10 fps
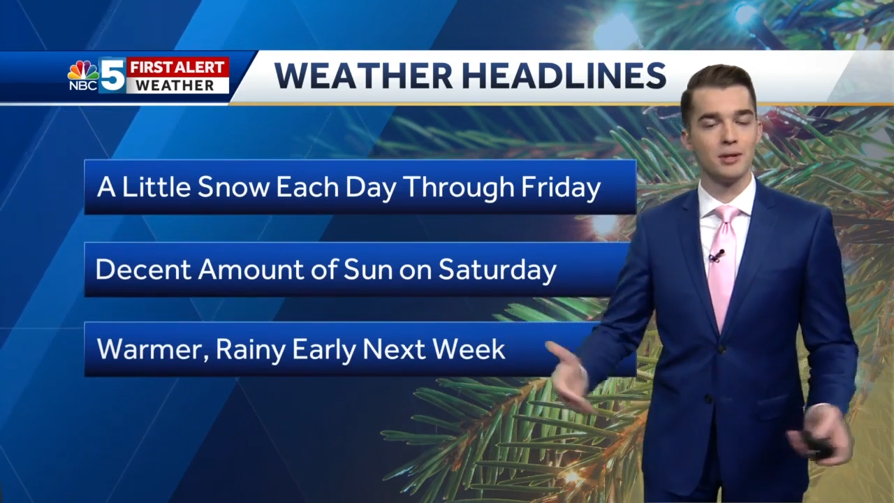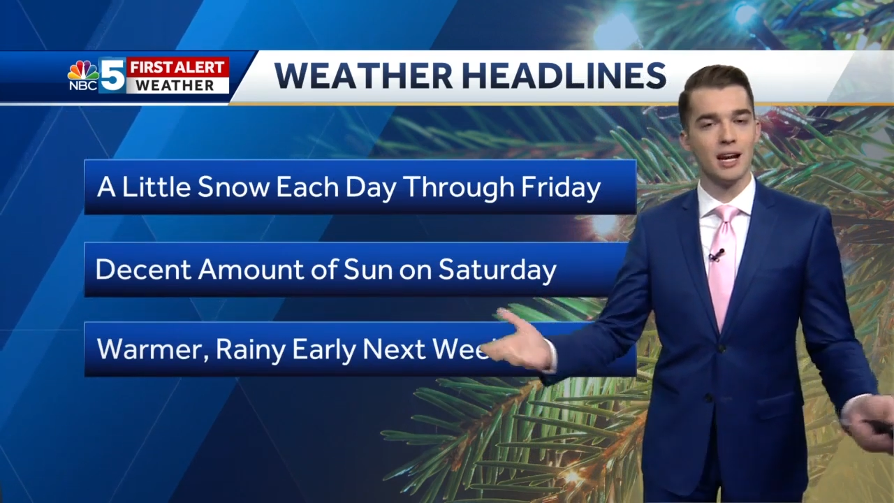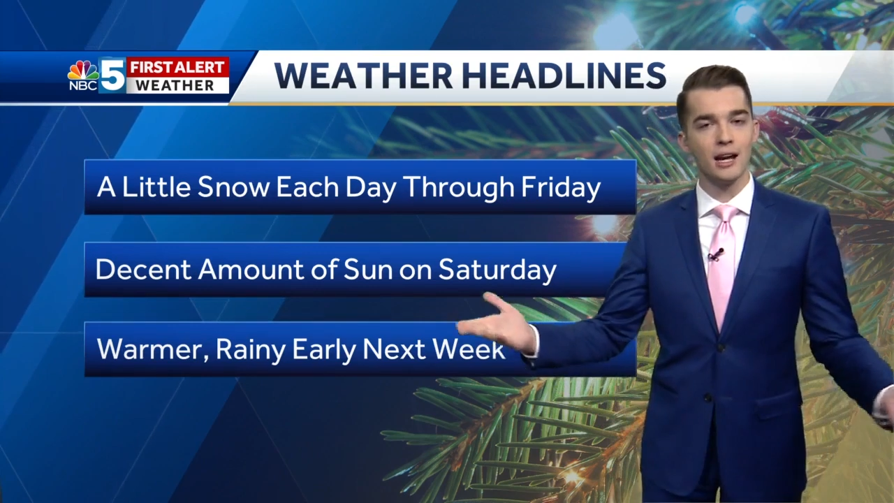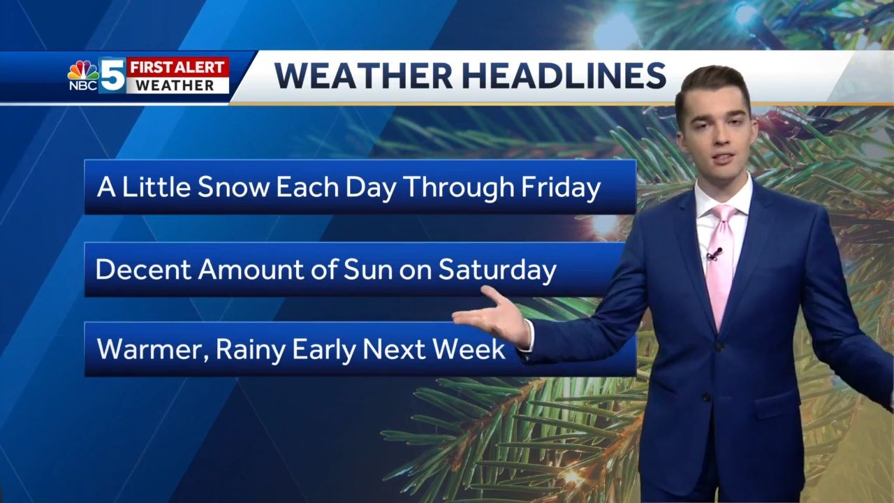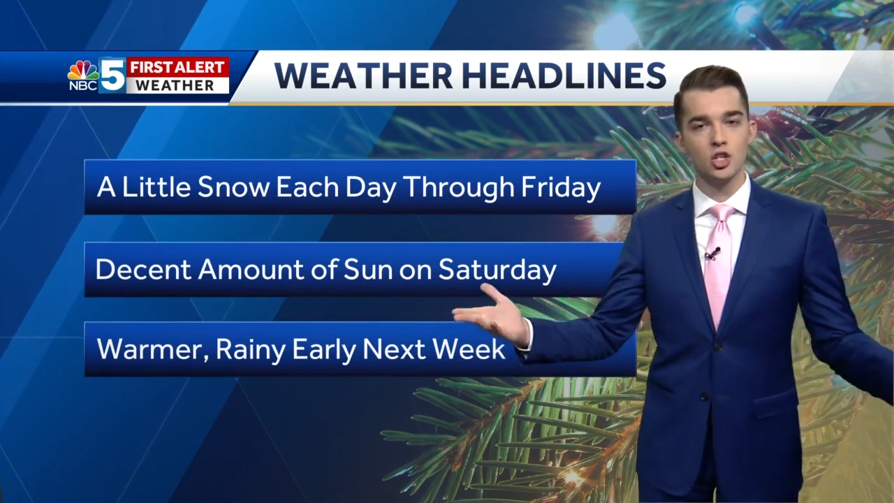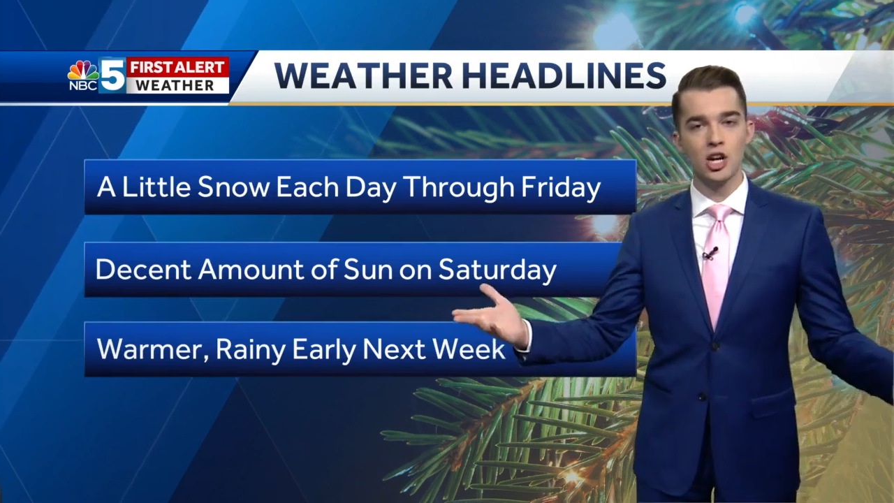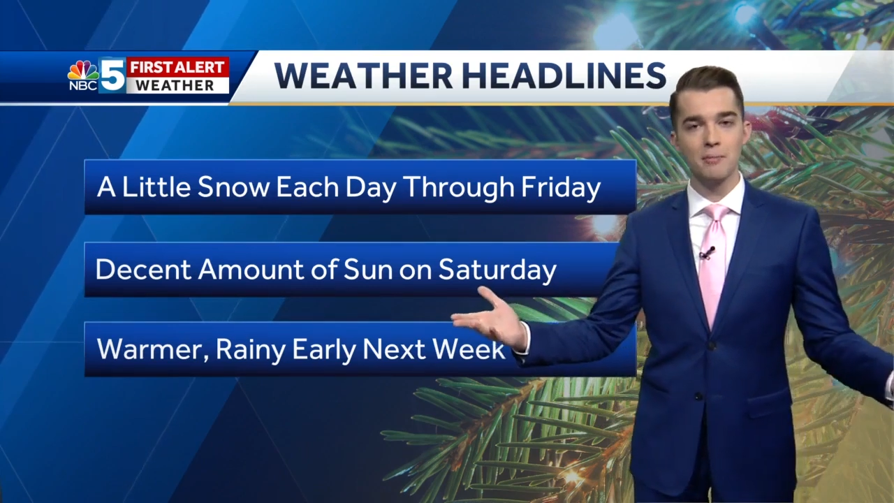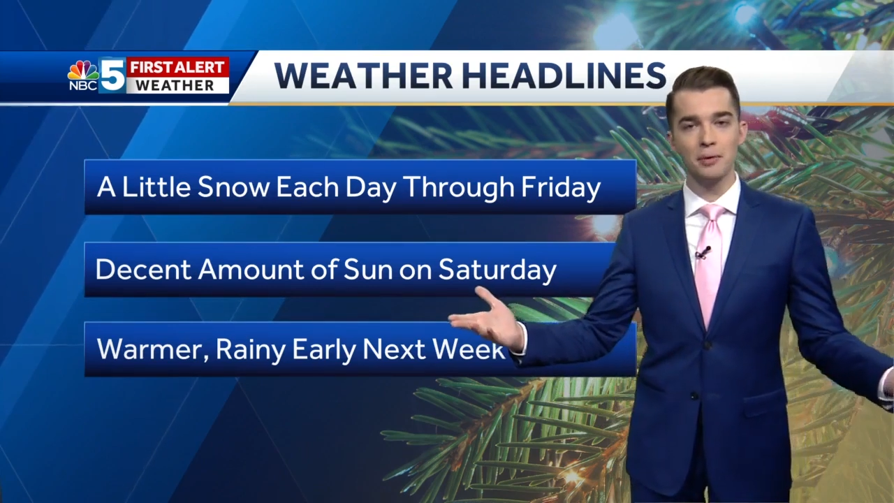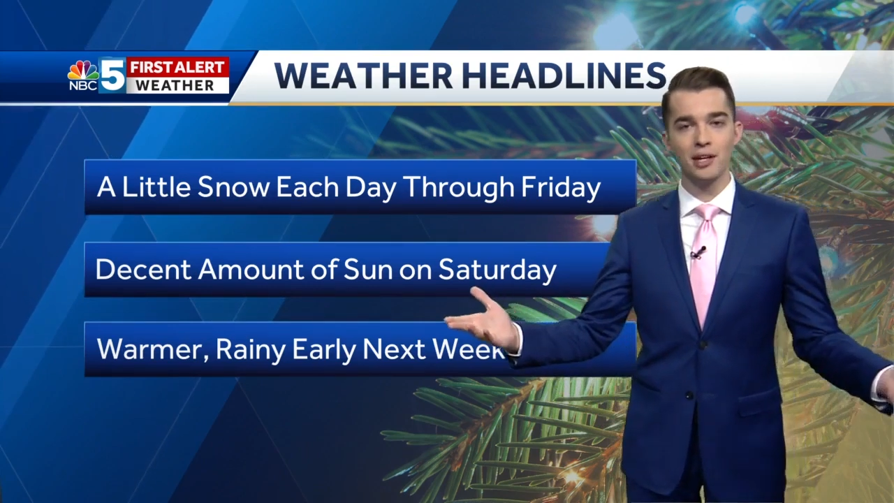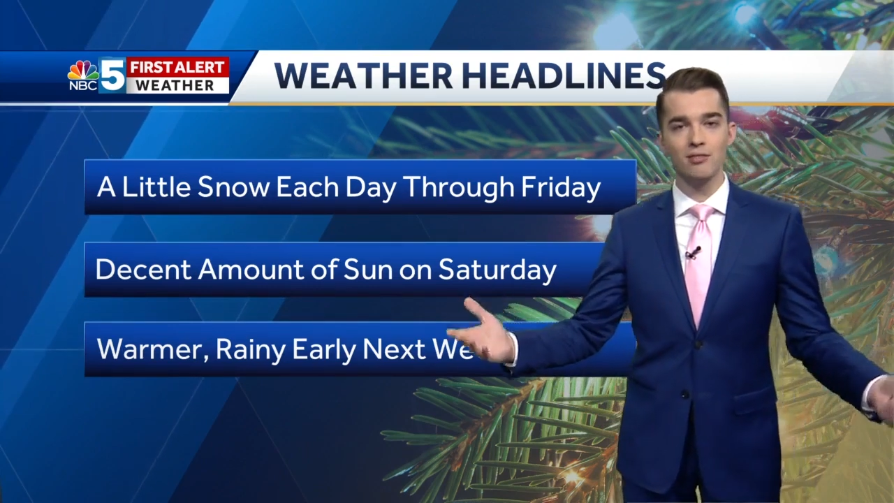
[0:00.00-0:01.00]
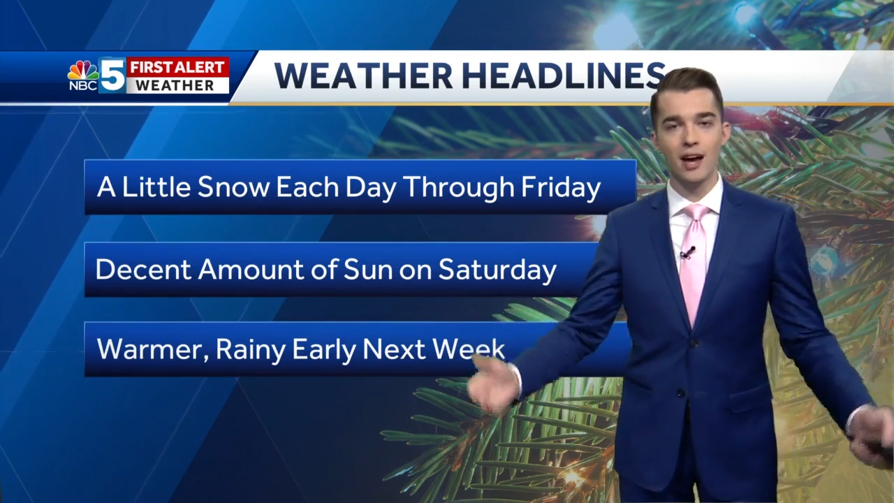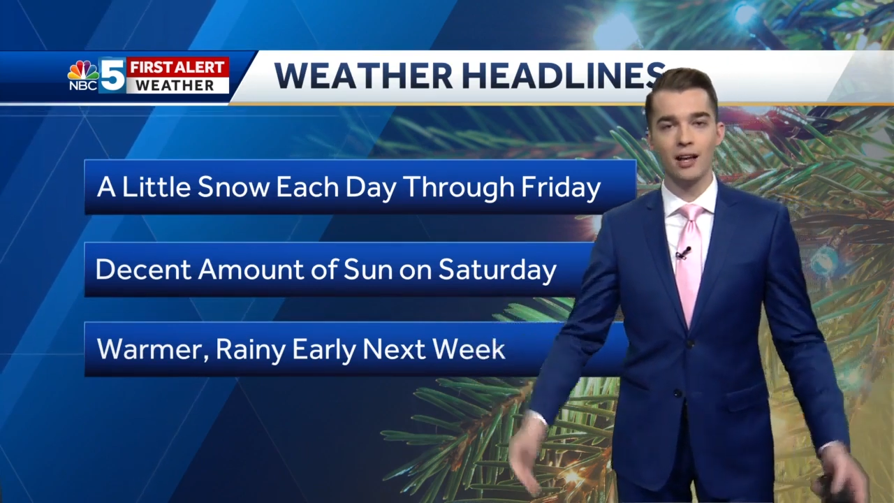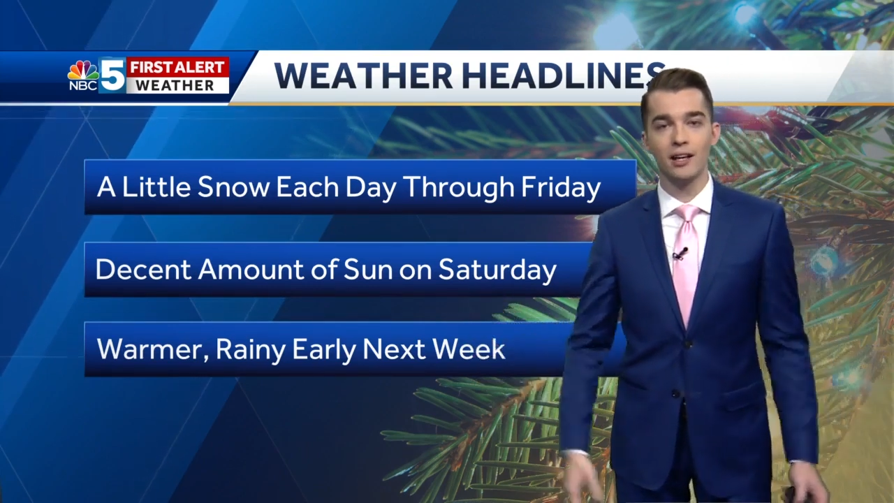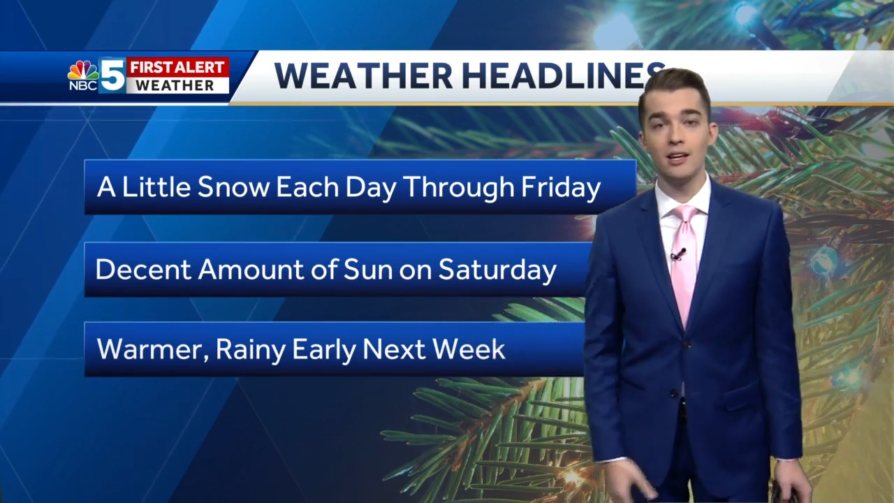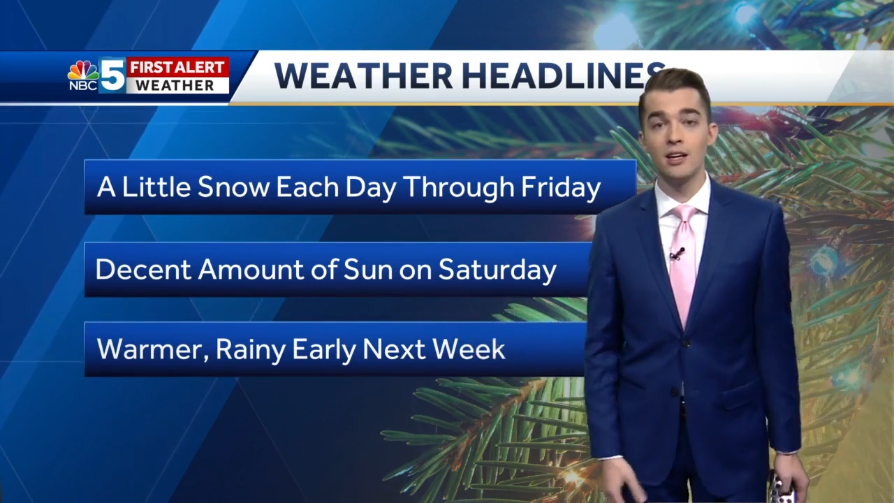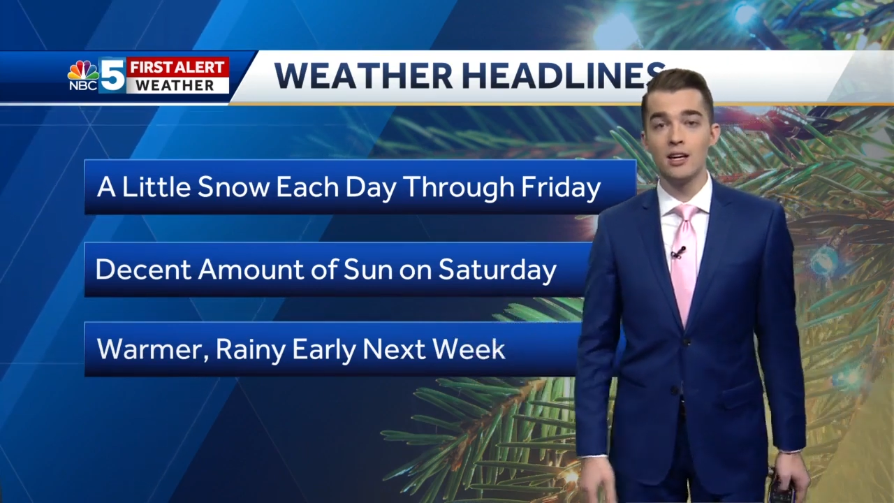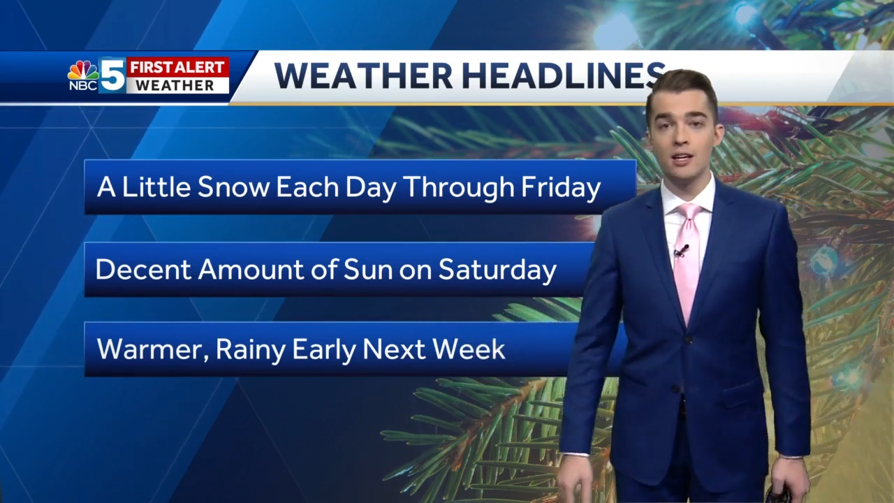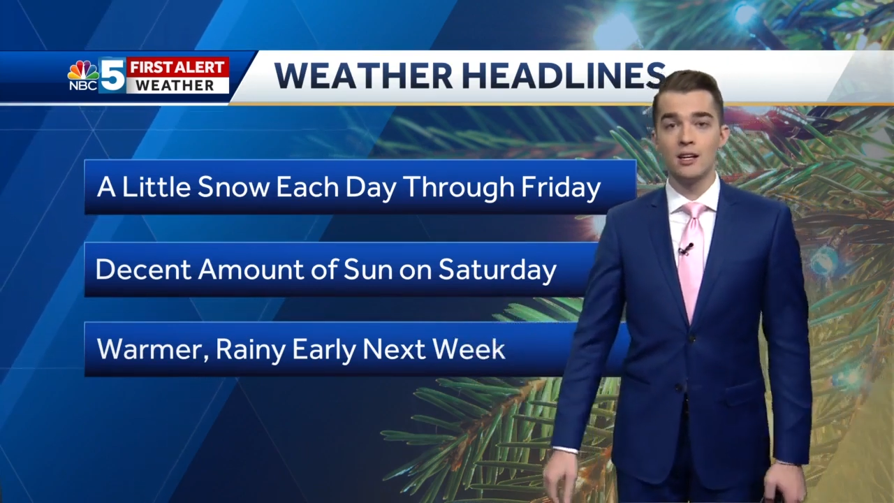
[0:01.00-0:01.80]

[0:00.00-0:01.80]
but not in the Champlain Valley.